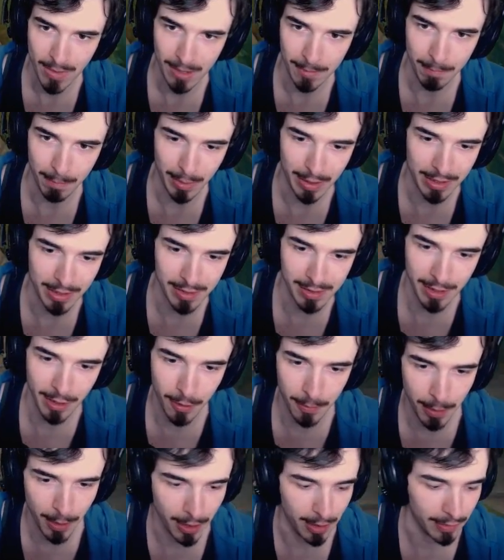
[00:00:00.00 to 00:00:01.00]
But it doesn't
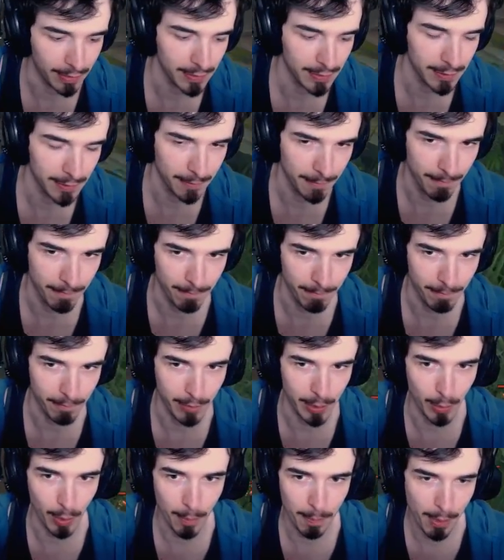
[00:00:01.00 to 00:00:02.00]
help PerkZ.
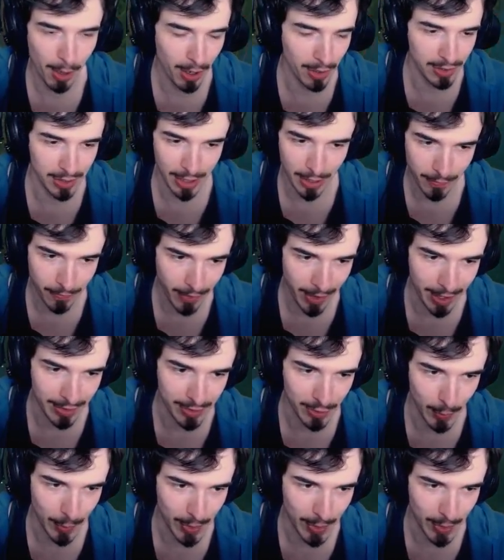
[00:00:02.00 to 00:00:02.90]
We want PerkZ to get fed so we